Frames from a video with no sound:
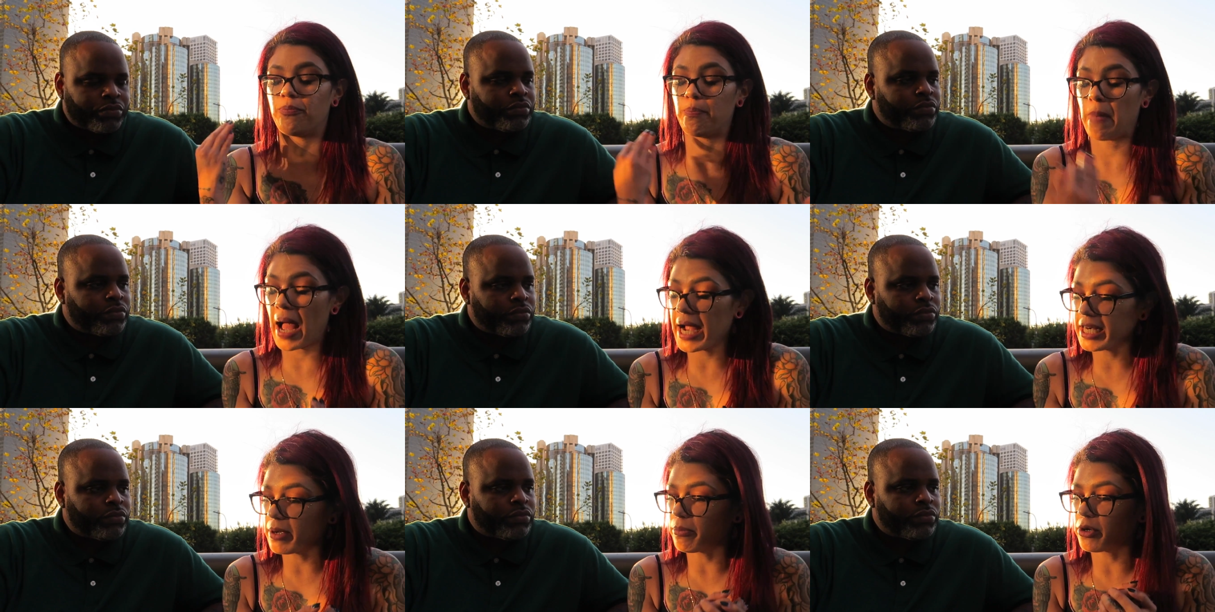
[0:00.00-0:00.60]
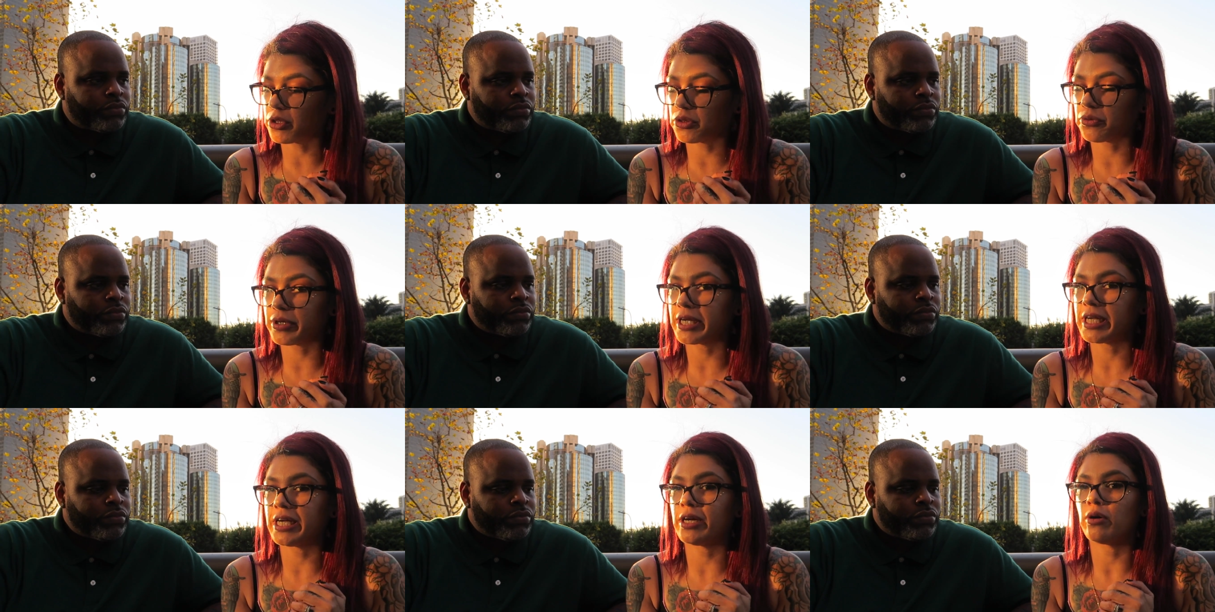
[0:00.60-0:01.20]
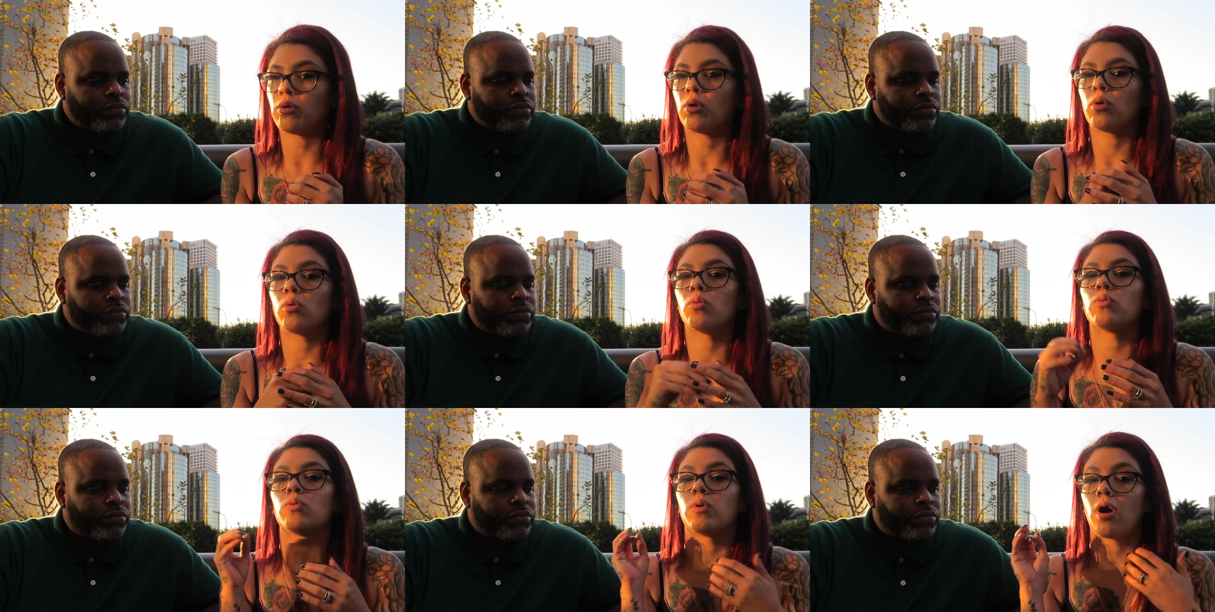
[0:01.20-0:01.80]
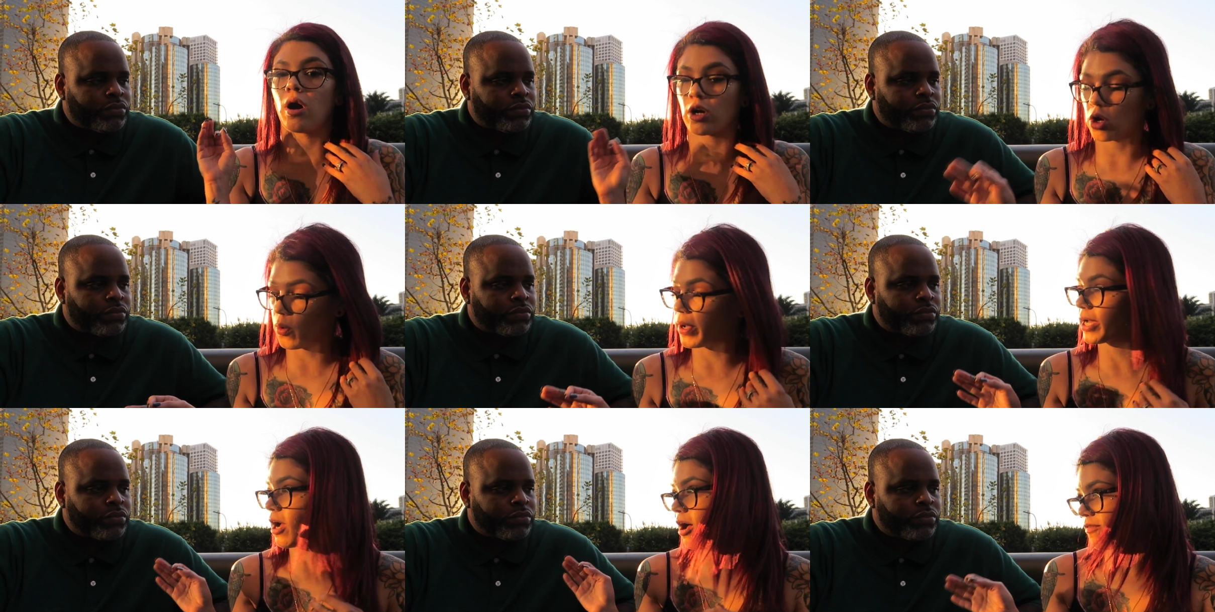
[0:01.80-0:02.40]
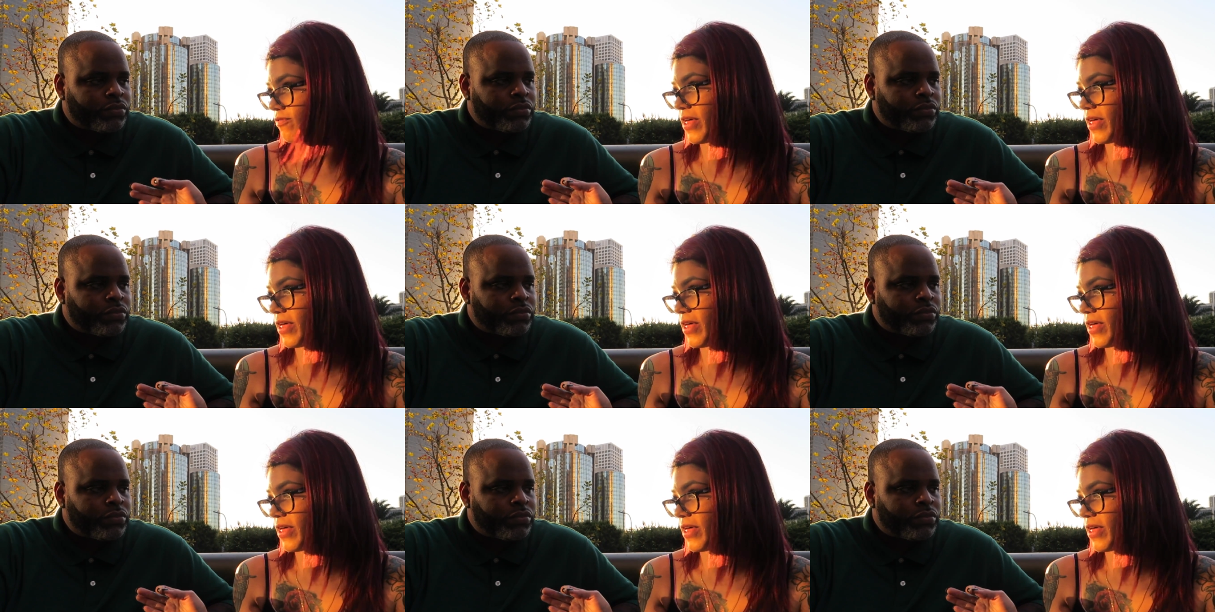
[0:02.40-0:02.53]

Speaker 1: Um, my number three going off